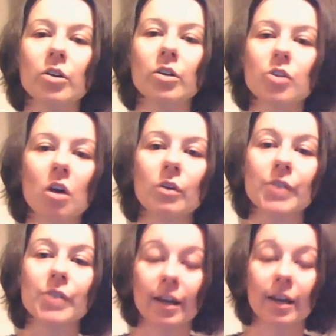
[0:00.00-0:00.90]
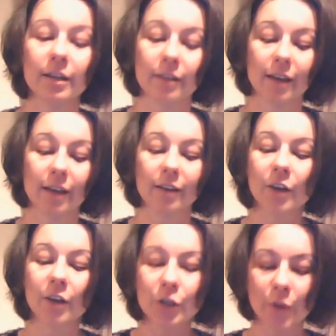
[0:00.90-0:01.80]
that kind of thing.
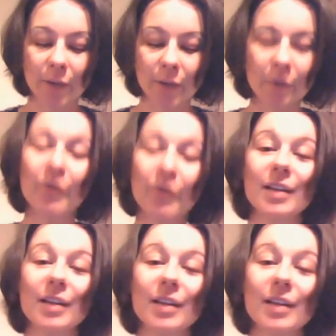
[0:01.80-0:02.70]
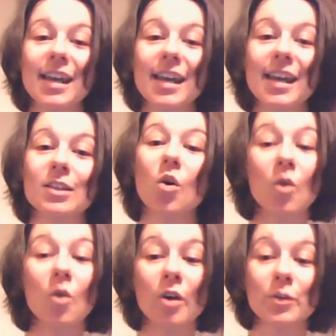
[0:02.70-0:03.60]
So anyone who has kids
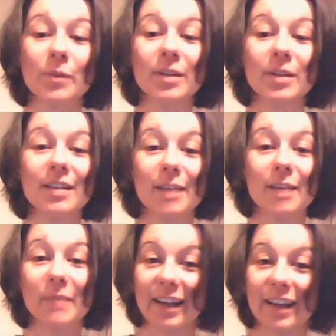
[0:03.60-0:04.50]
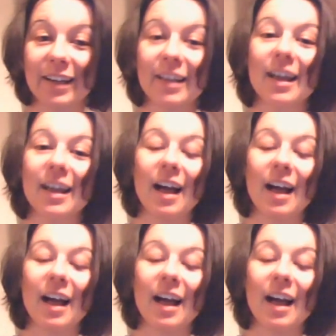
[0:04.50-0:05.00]
or a husband like mine